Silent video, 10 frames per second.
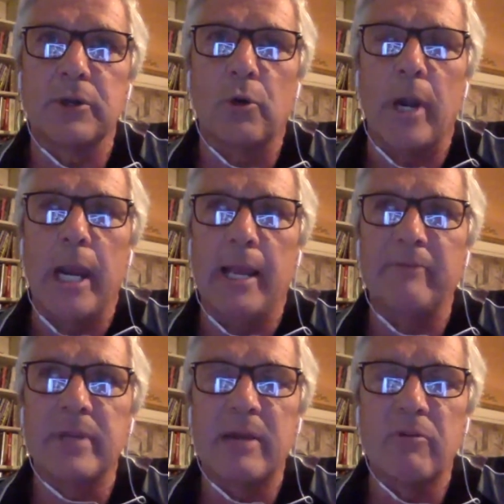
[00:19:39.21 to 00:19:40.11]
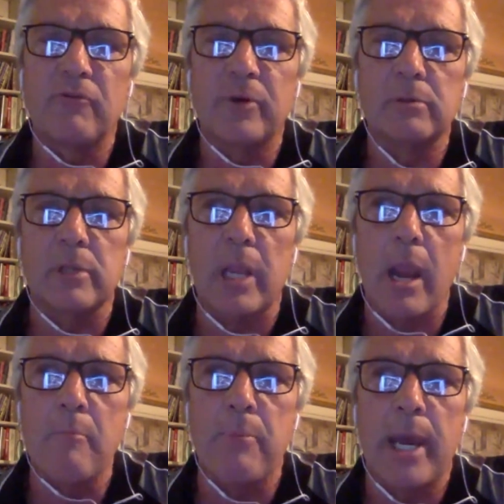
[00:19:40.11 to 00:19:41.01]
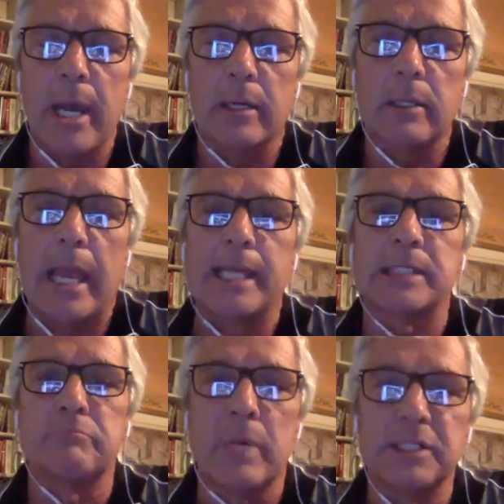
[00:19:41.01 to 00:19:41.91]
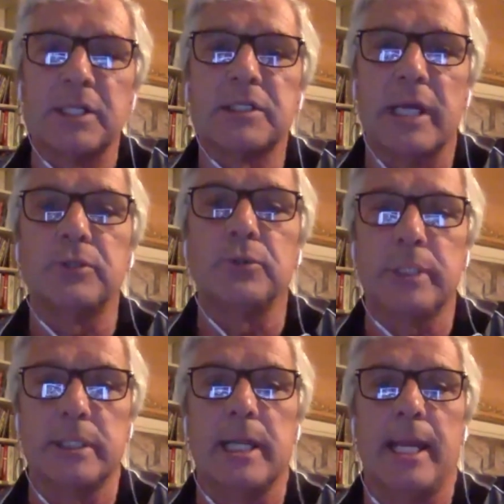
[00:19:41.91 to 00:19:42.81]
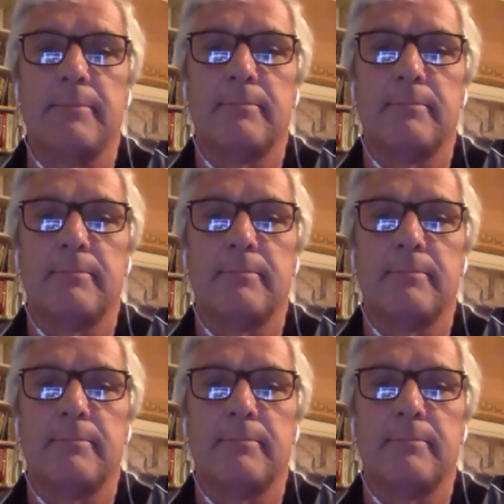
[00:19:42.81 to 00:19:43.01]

or I have never felt the impact as much as I do today.